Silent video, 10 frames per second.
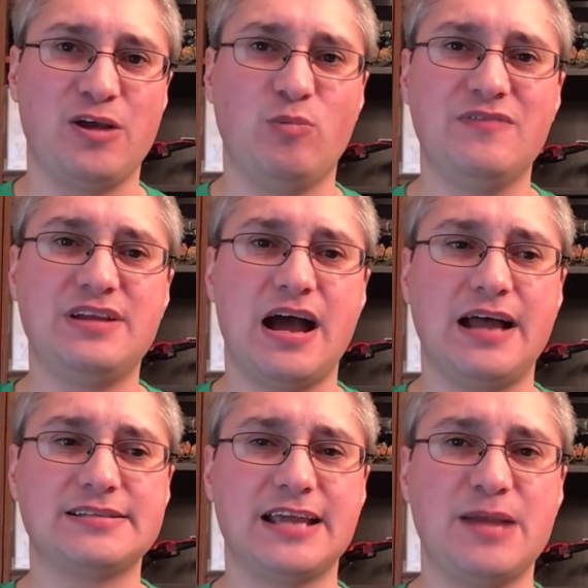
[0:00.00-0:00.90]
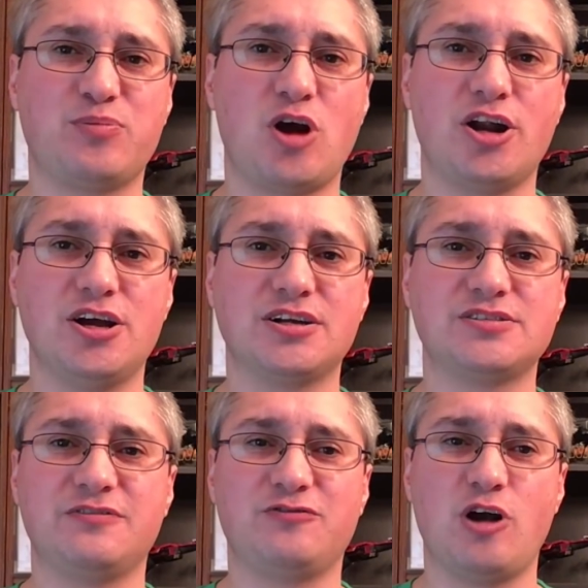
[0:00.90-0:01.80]
We've got a
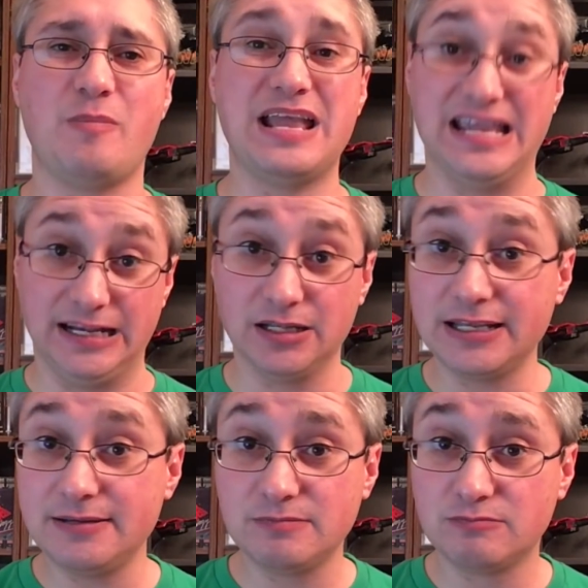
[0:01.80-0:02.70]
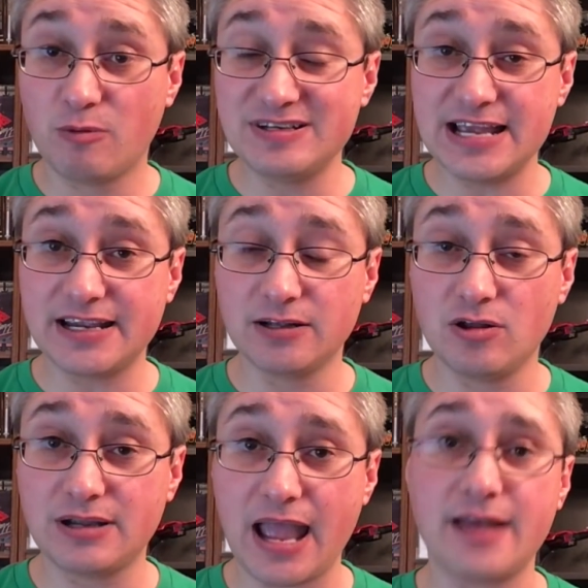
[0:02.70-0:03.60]
product from Italy we'll be taking a
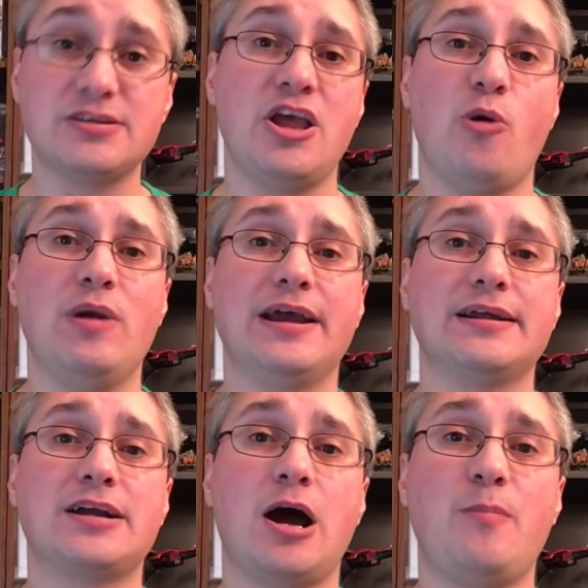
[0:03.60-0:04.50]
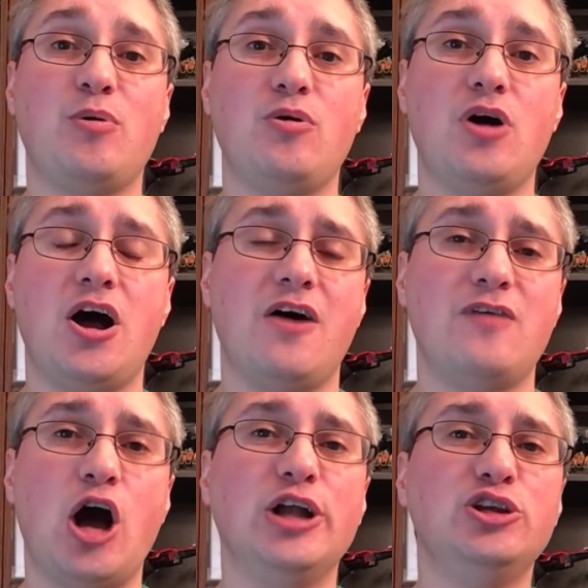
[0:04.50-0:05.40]
look at. We got a couple
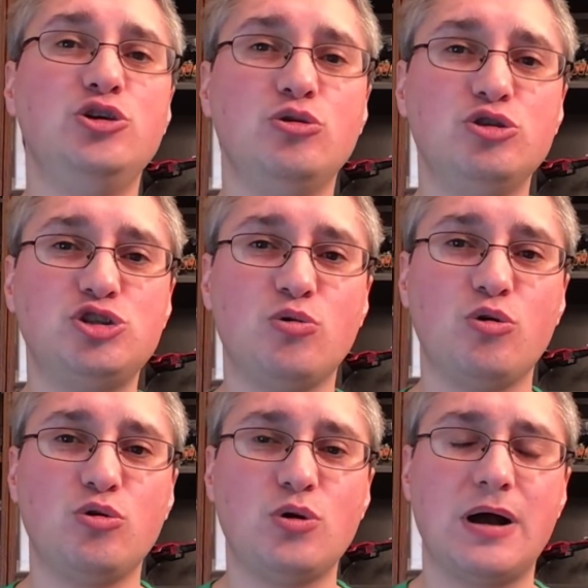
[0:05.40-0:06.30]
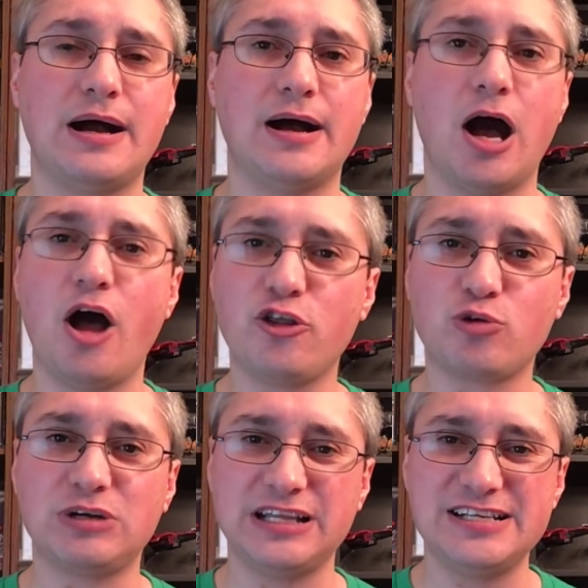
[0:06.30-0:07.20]
of unusual
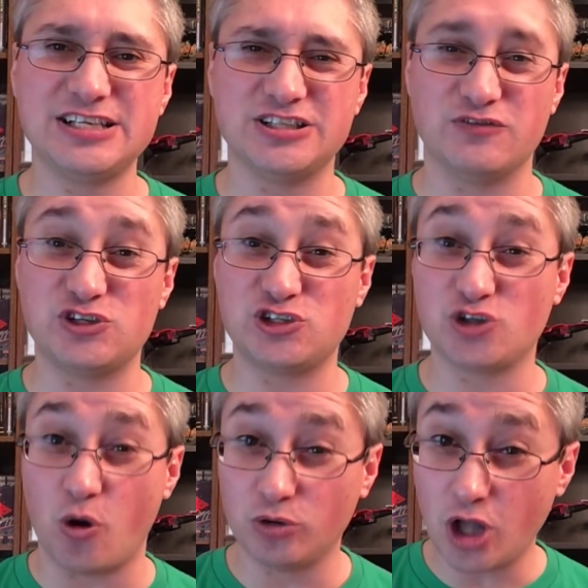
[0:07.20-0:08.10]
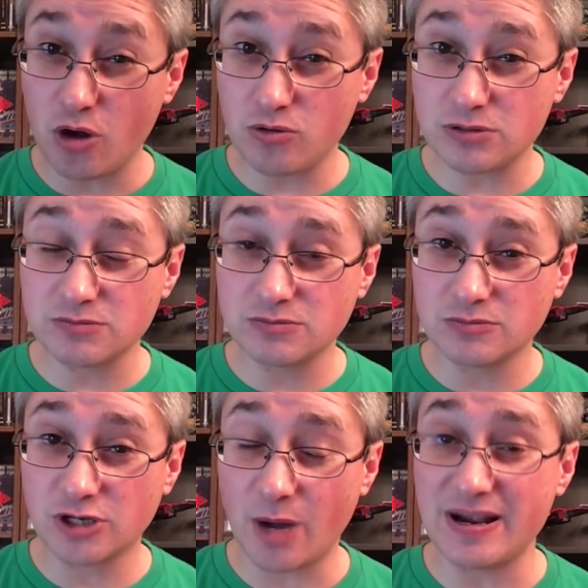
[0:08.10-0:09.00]
other releases of Solo
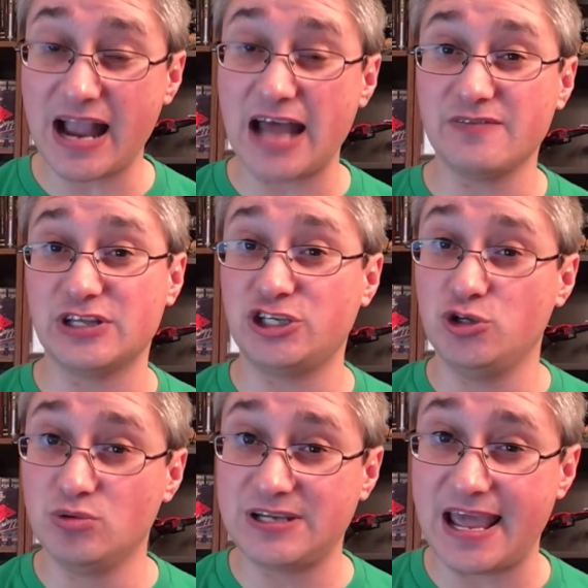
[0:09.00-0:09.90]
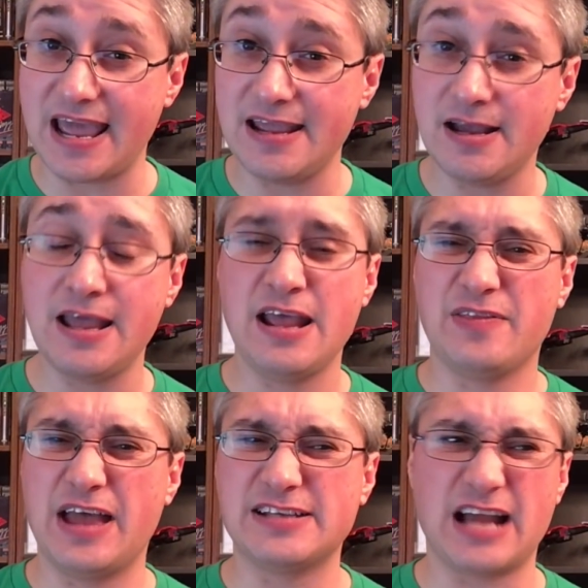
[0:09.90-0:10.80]
coming out of the UK
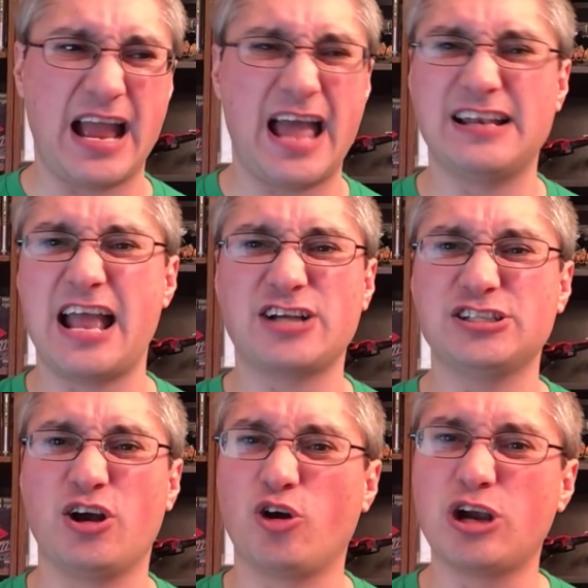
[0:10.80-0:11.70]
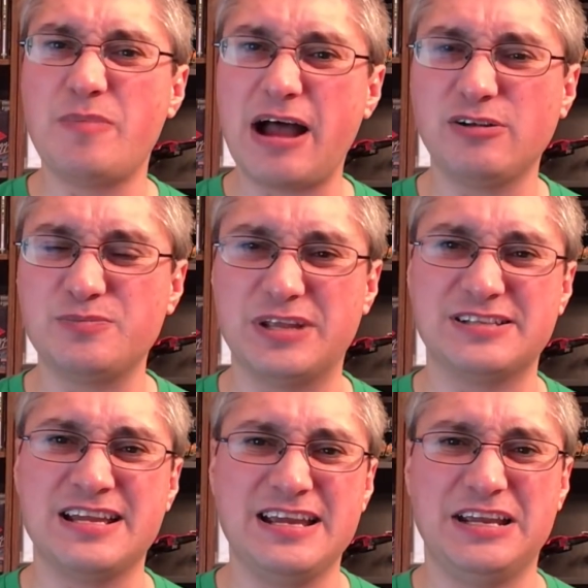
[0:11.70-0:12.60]
that I hadn't actually heard about,
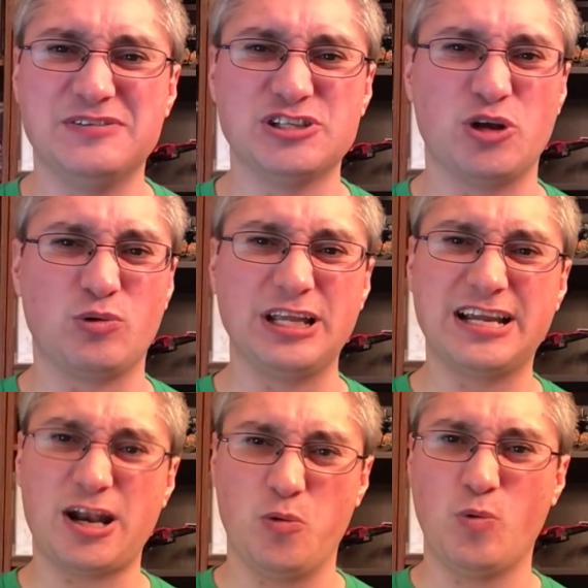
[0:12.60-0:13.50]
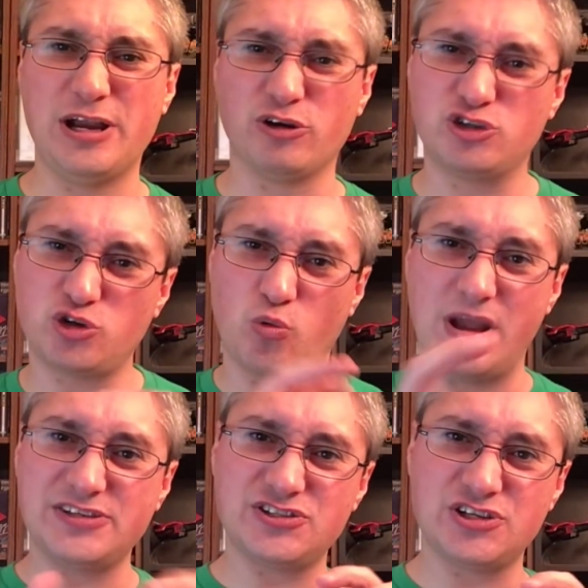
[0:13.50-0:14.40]
that gives us a really kind of weird
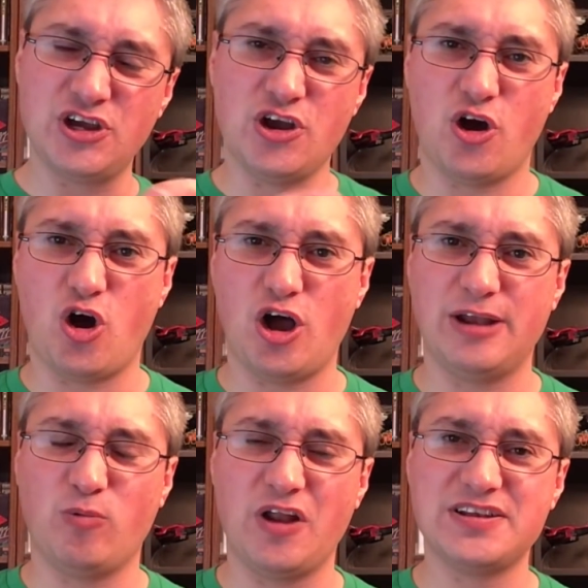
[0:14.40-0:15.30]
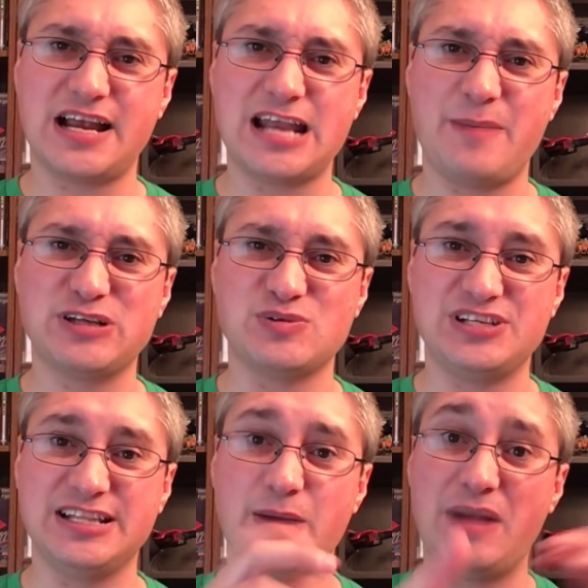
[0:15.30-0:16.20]
twist on one of the dynamics we
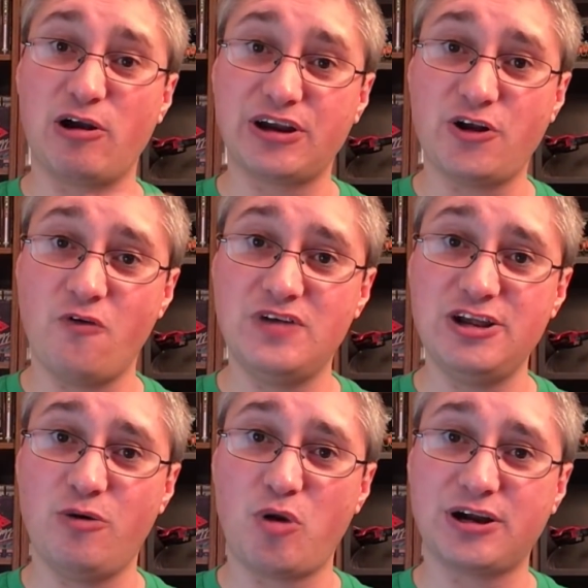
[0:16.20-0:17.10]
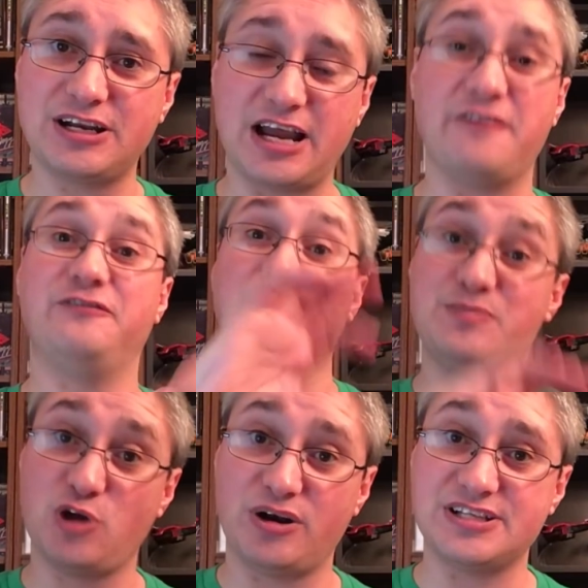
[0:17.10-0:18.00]
see in the American home video market, kind of
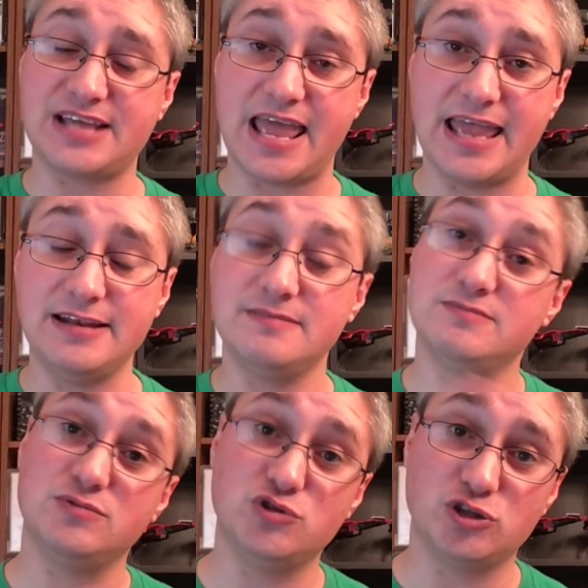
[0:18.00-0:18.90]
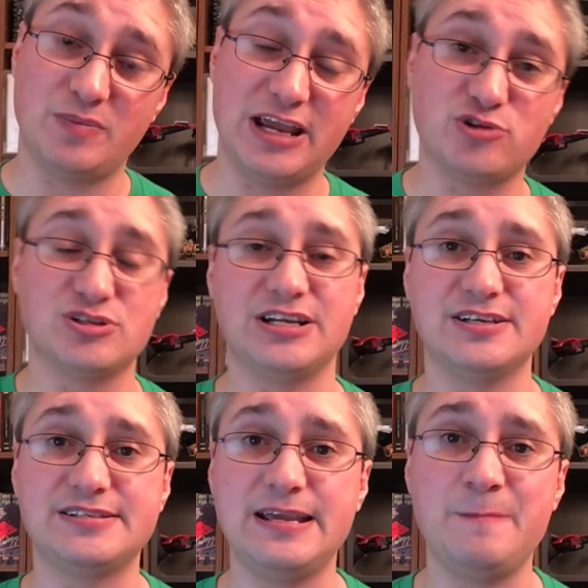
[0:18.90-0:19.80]
flipped on its head. Should be interesting
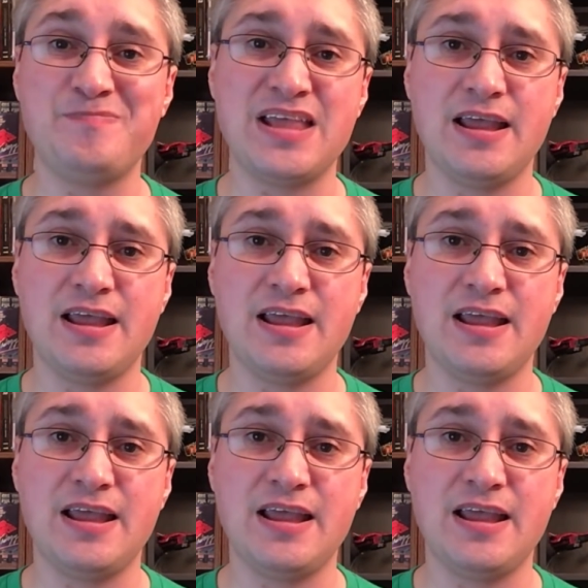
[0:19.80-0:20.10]
to see.